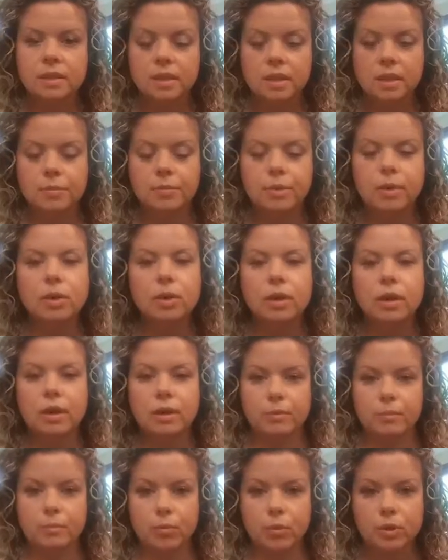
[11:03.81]
to keep your
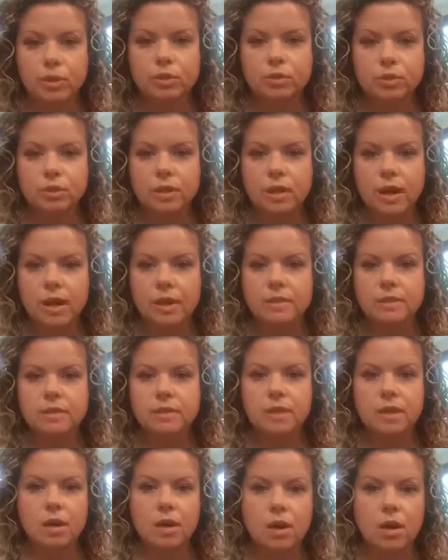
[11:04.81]
hair
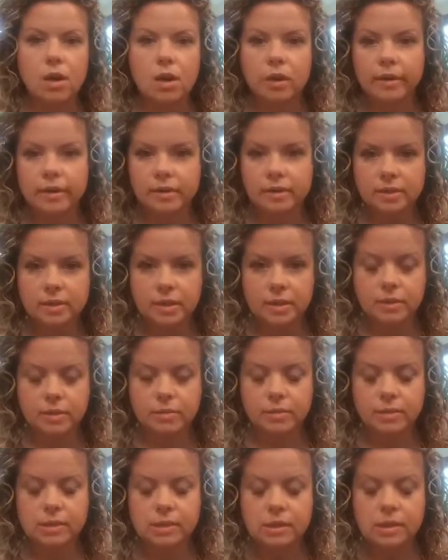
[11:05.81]
moisturized
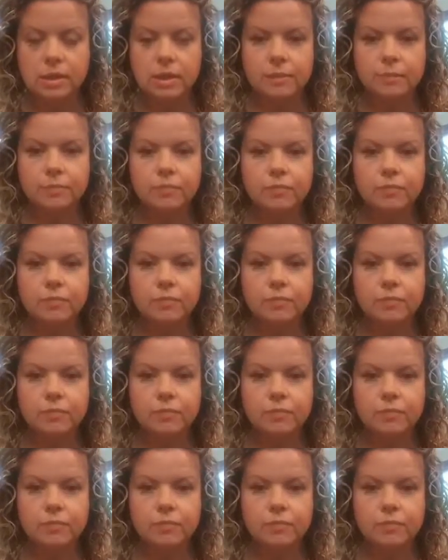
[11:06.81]
continuously.